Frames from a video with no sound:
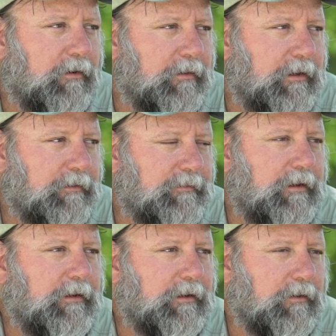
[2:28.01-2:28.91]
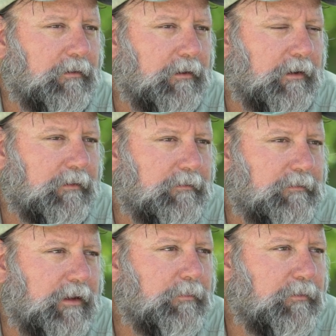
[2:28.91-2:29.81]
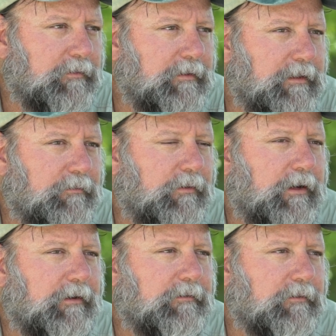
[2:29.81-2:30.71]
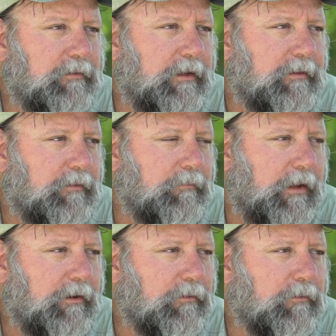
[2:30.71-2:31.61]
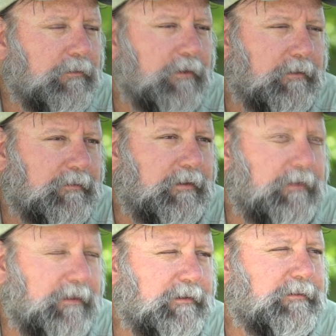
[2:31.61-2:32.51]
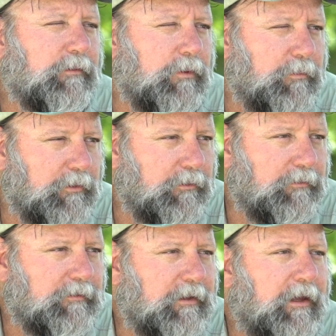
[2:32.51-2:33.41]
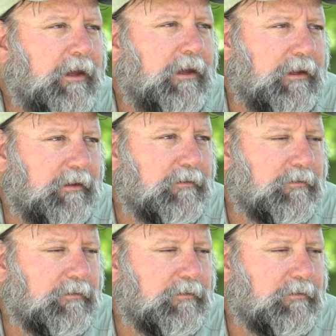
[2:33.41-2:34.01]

Are they staying in step with sea level rise so that the mangroves, the seedlings can reproduce and